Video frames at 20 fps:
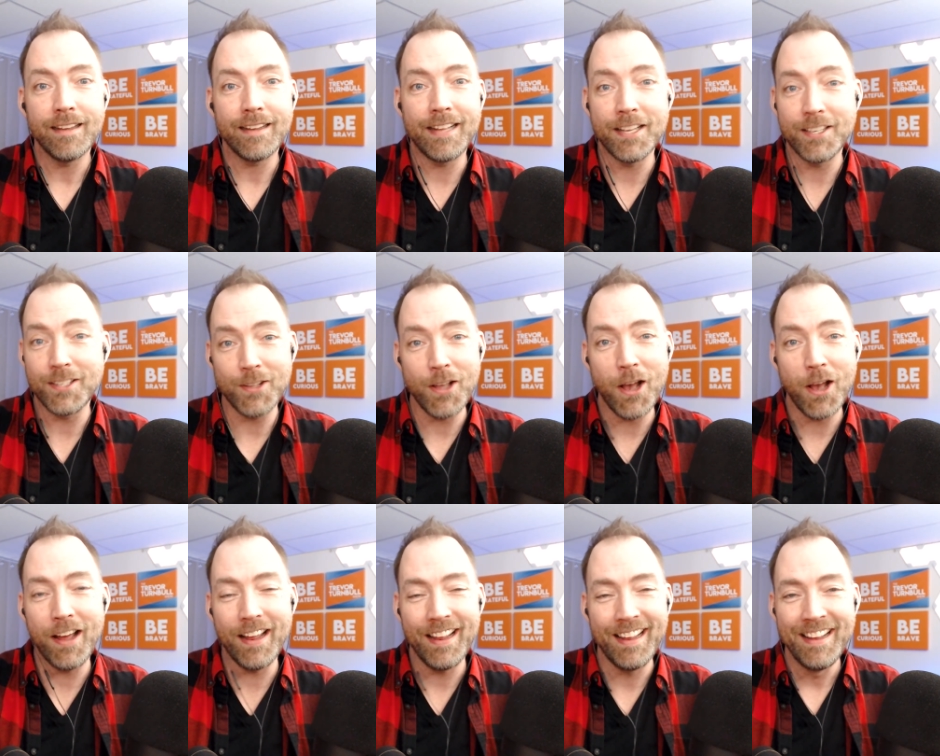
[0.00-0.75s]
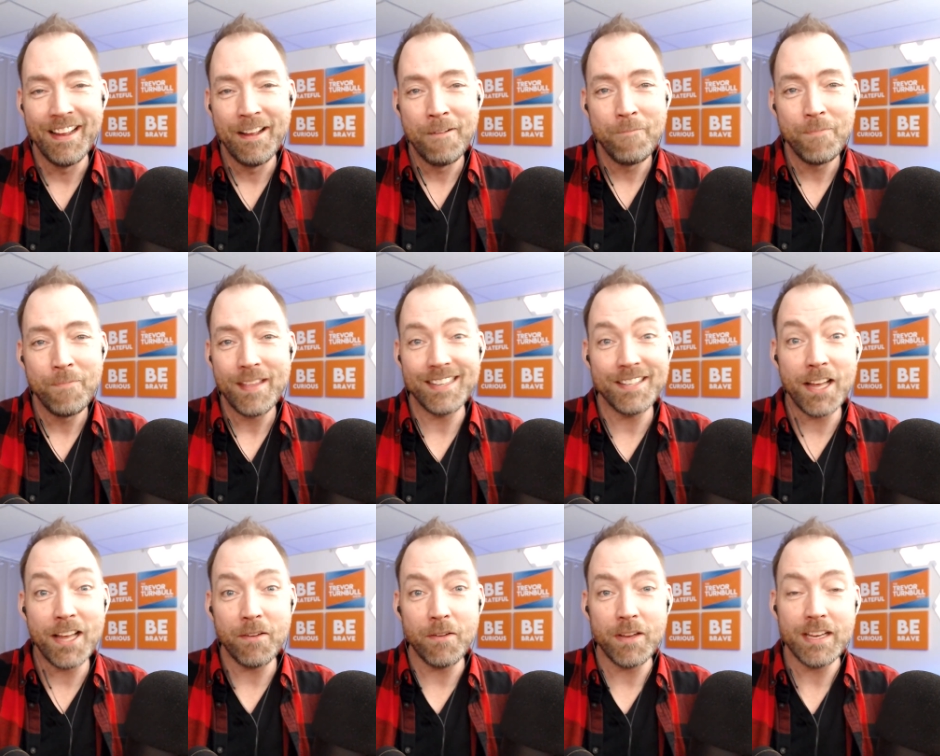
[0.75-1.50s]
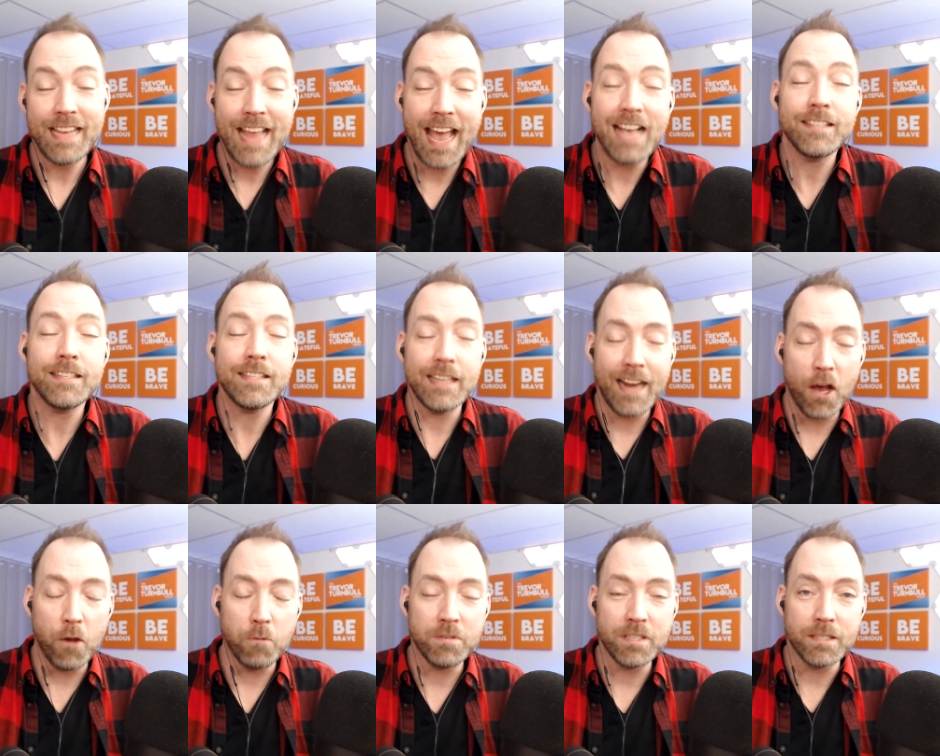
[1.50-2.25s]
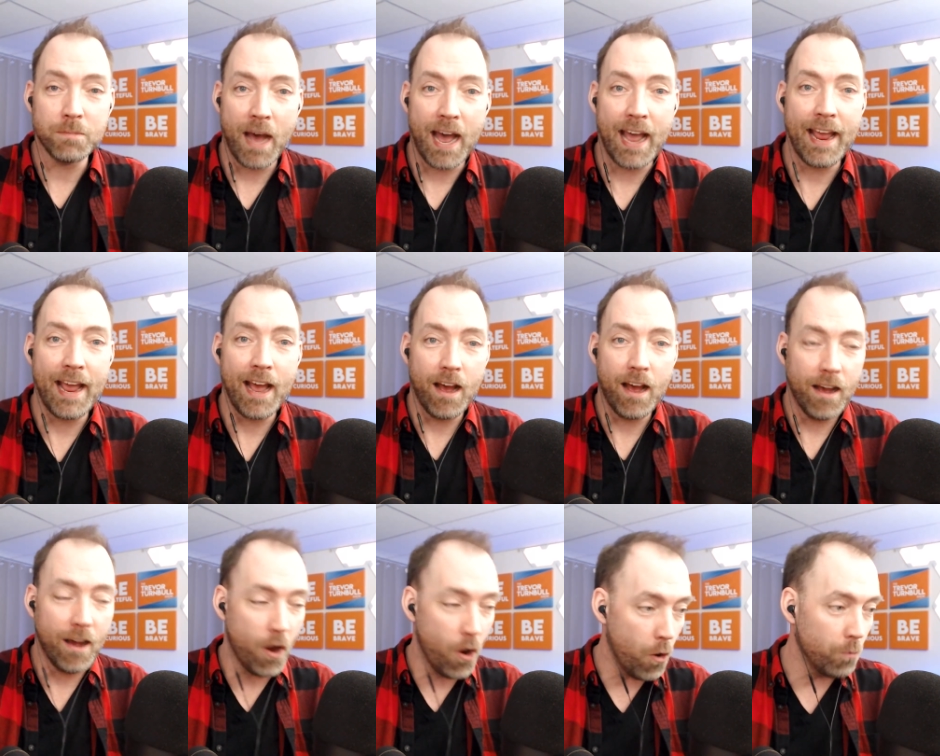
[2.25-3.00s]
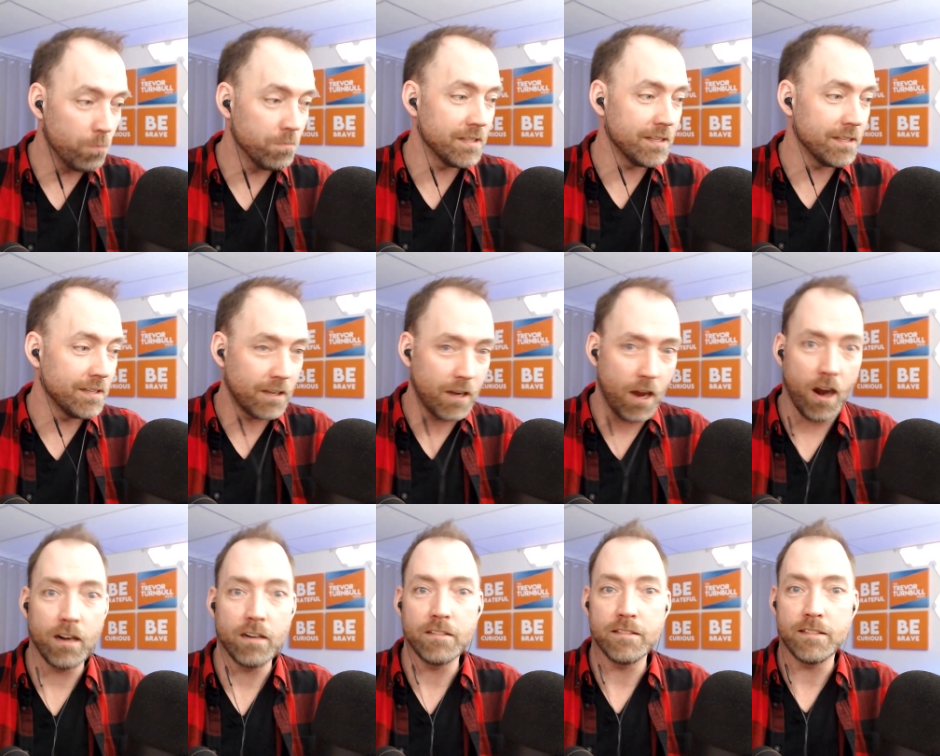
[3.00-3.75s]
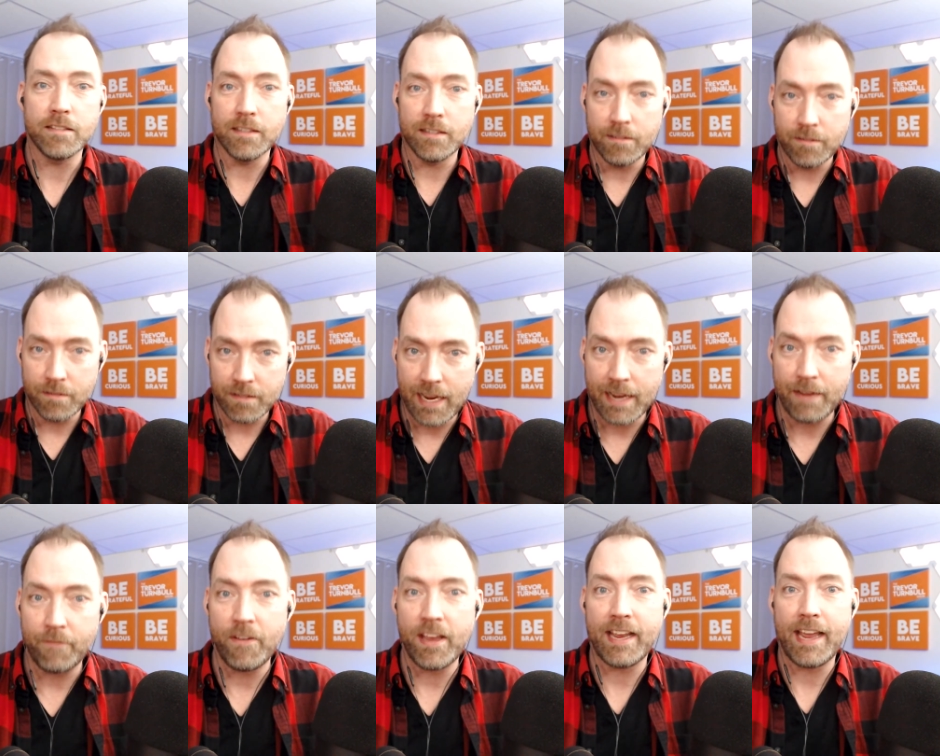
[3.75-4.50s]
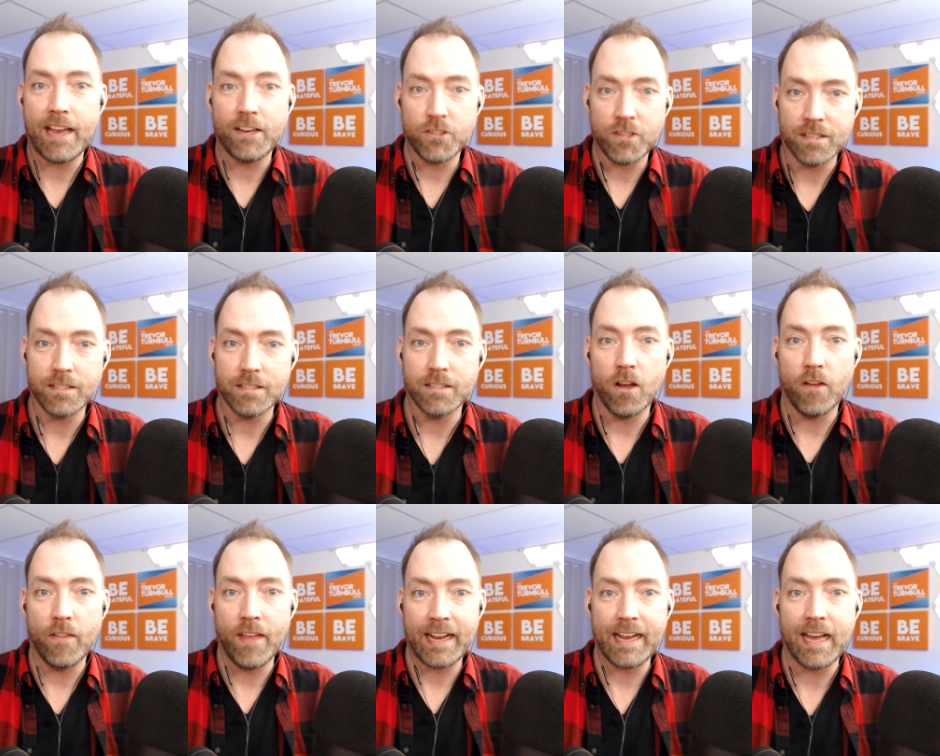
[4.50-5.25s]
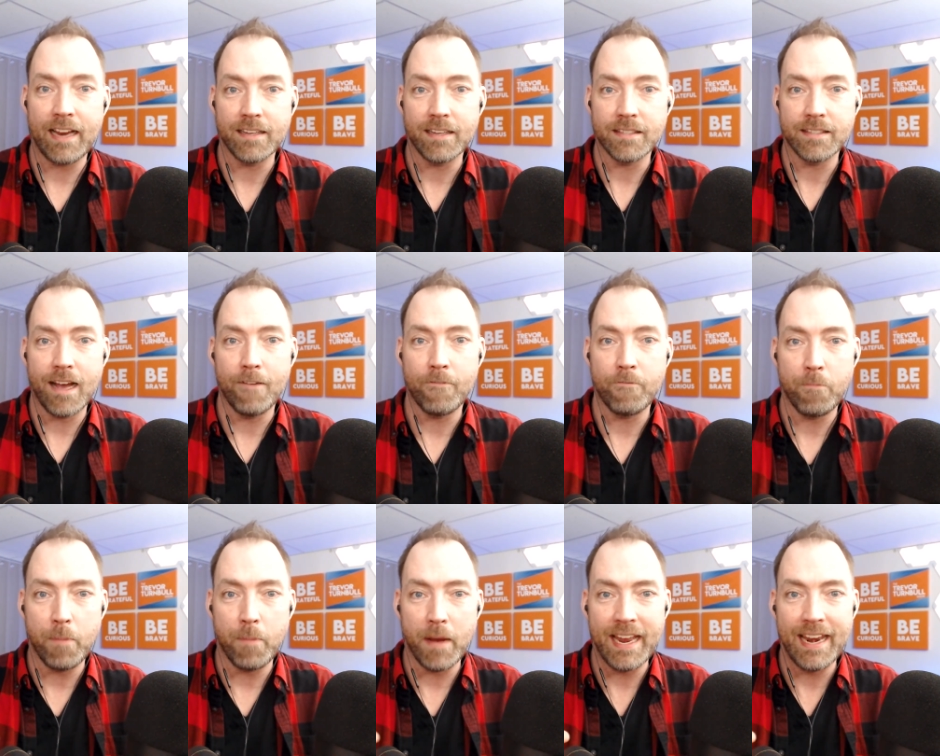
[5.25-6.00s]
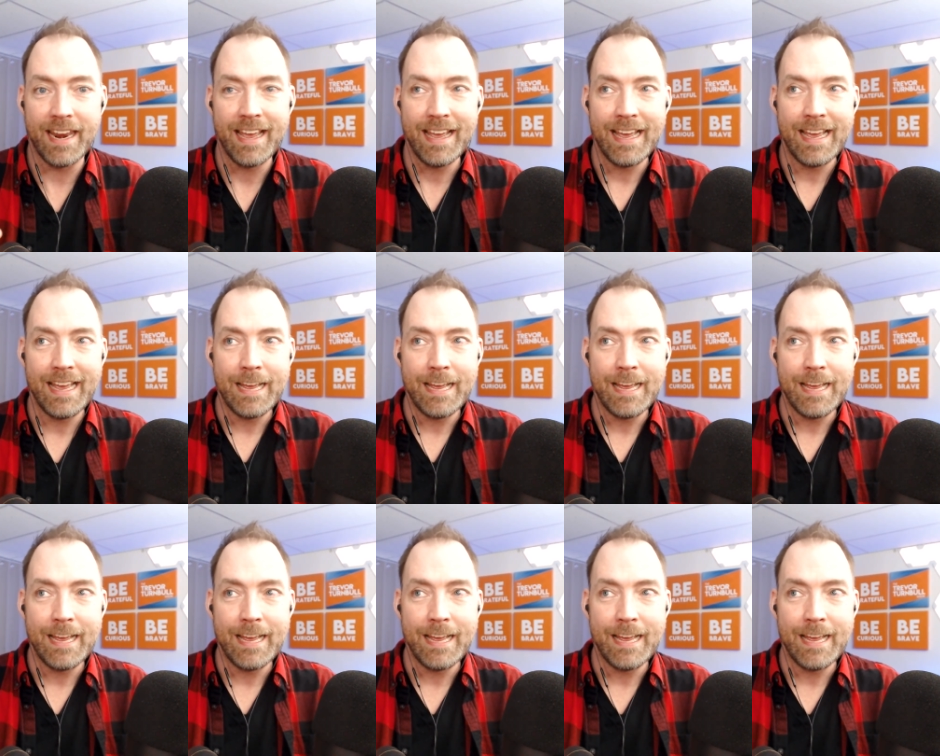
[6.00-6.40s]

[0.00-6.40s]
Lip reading: Like, it's not even, yes, it helps us buy homes and cars and take vacations and all that kind of stuff. But